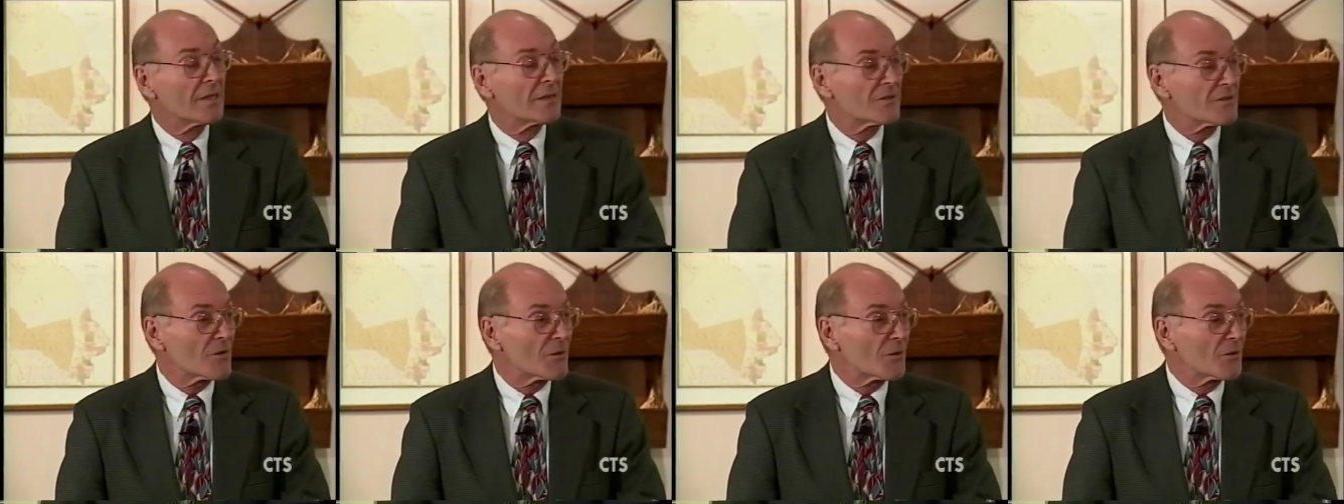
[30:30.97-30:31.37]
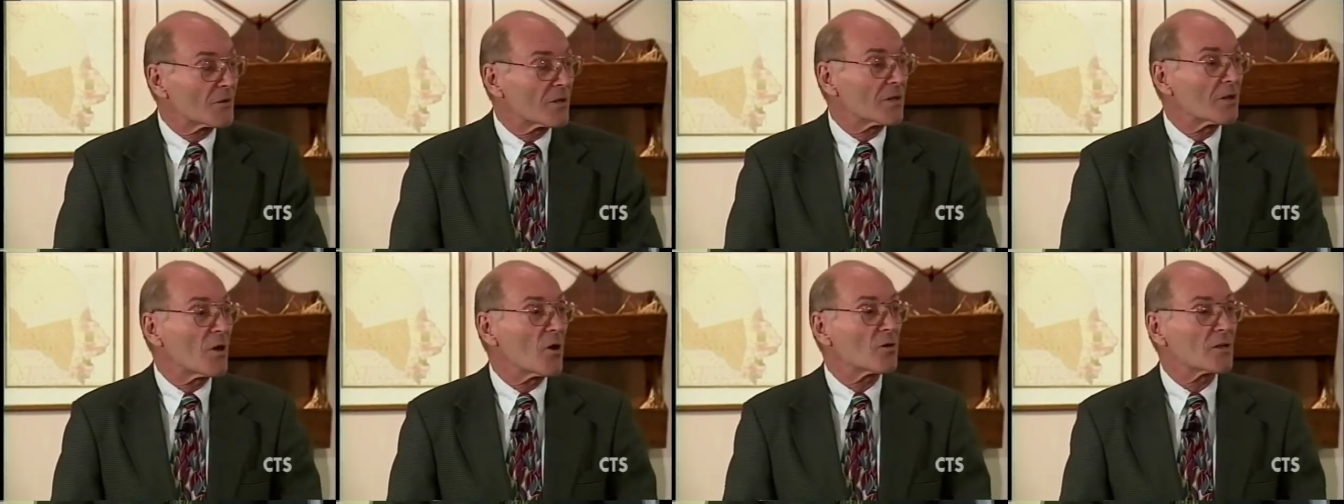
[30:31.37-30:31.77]
so you
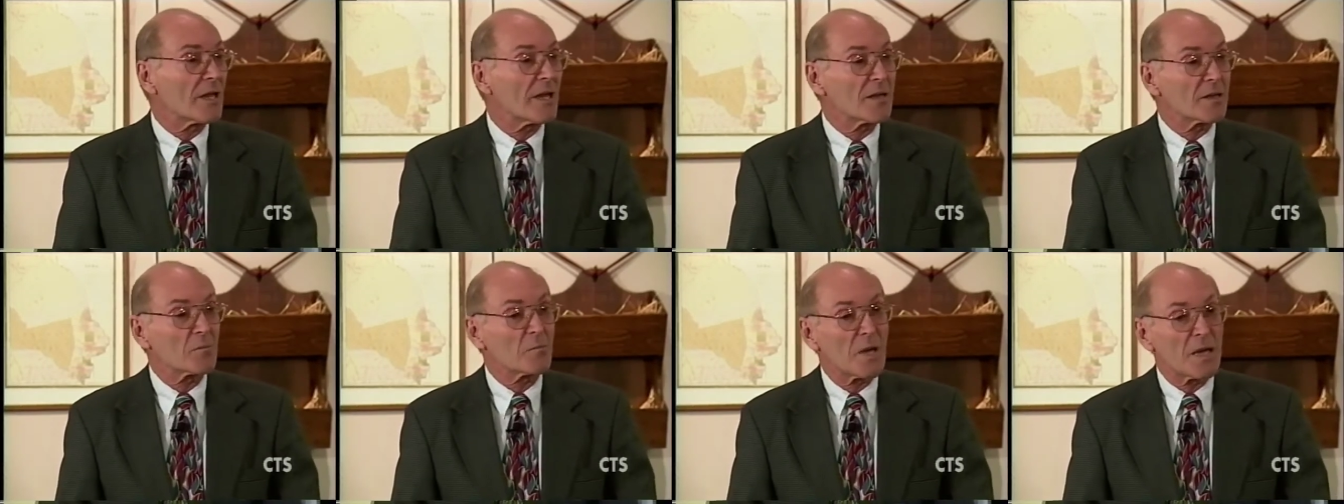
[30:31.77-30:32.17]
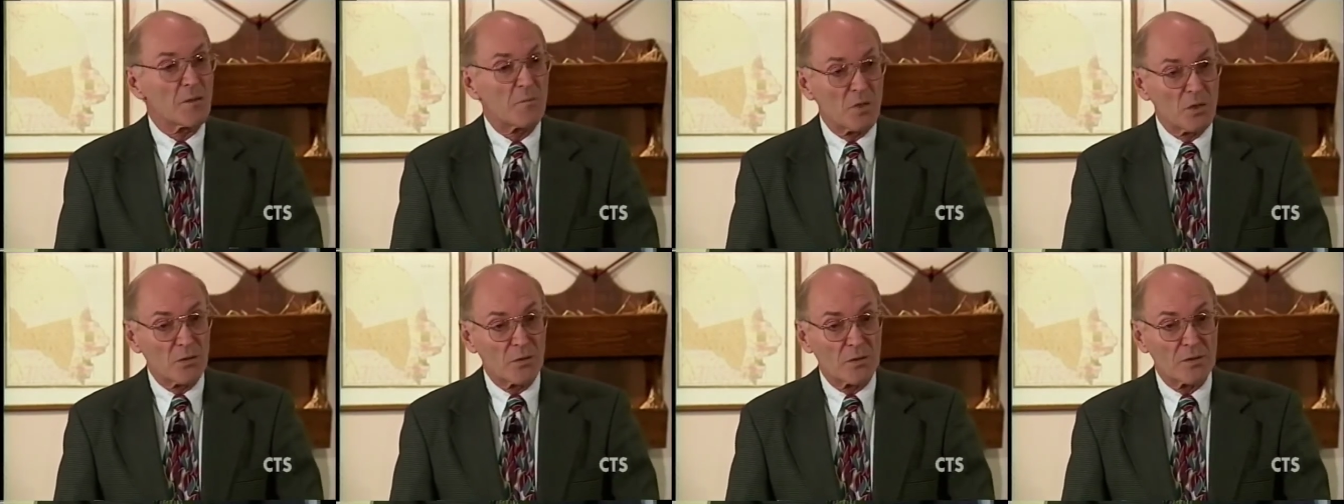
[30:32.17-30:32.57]
can go down by
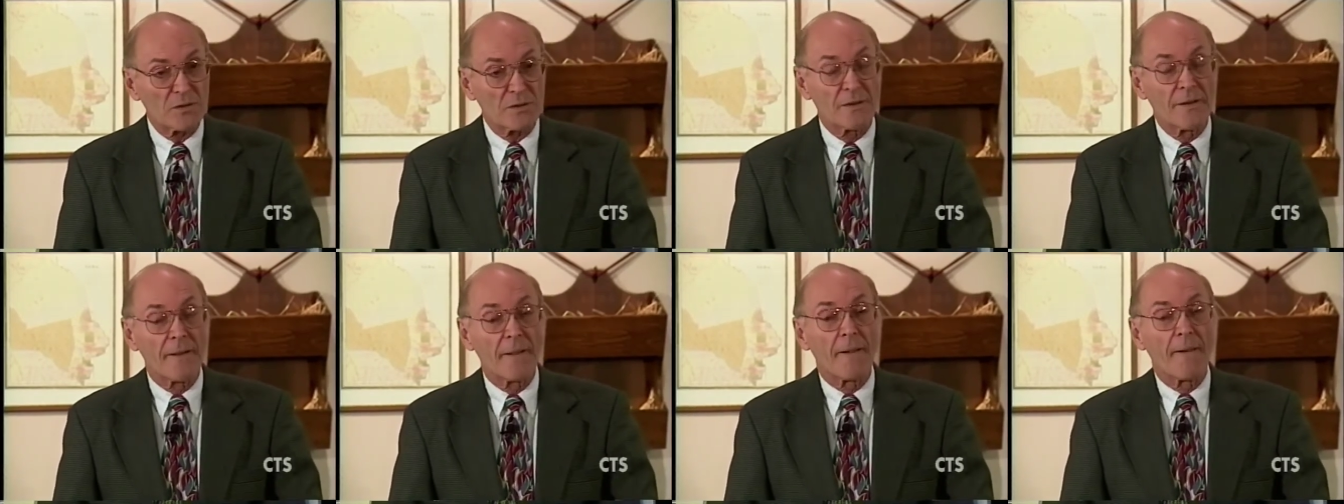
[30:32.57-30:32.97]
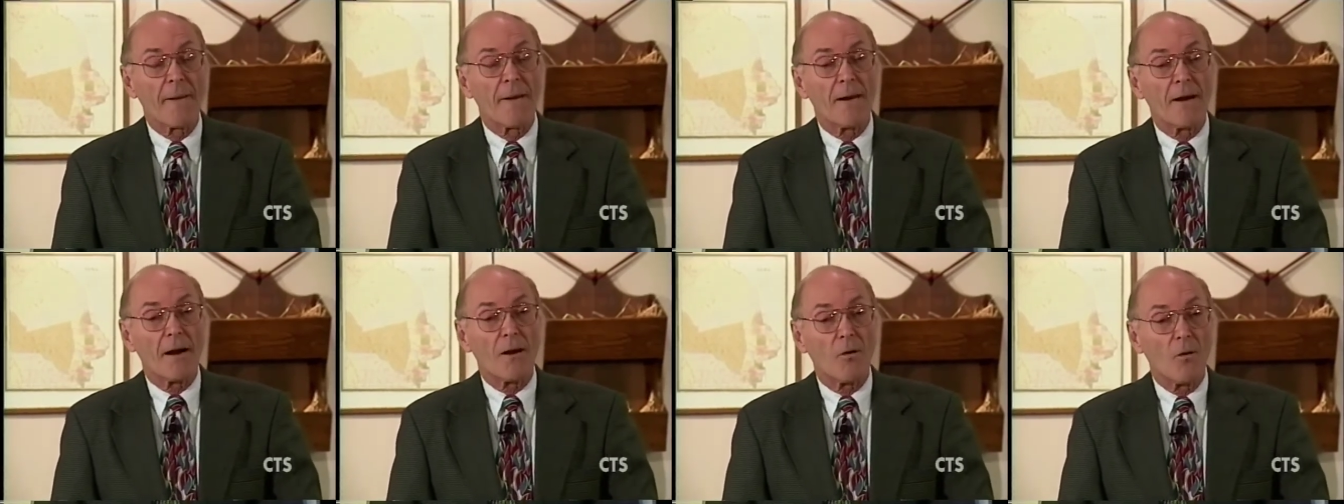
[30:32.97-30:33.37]
mule,
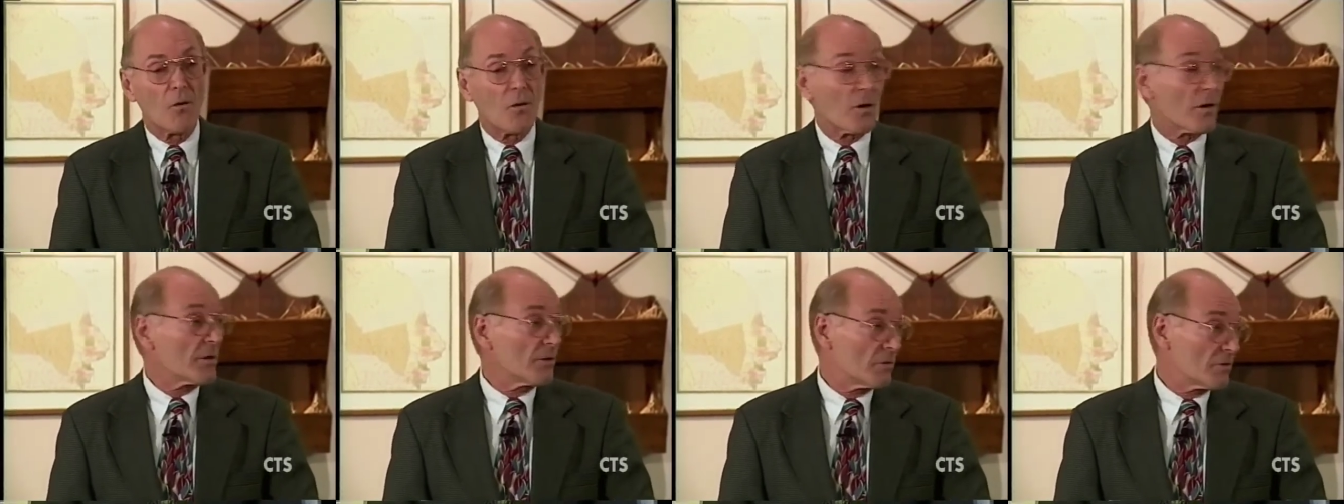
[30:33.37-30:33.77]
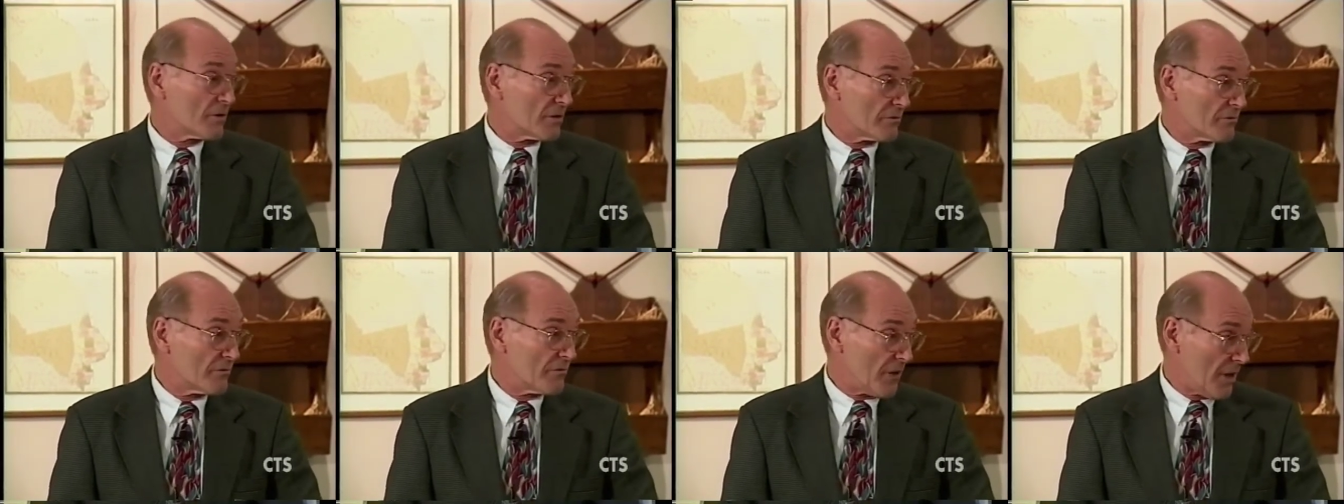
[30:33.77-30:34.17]
or you
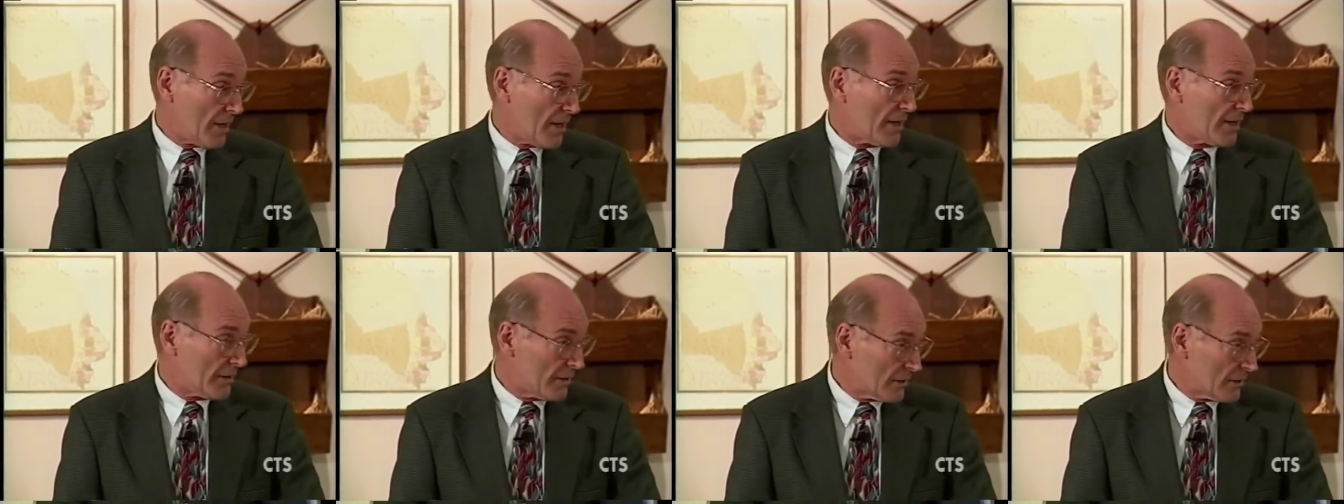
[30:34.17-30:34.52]
can fly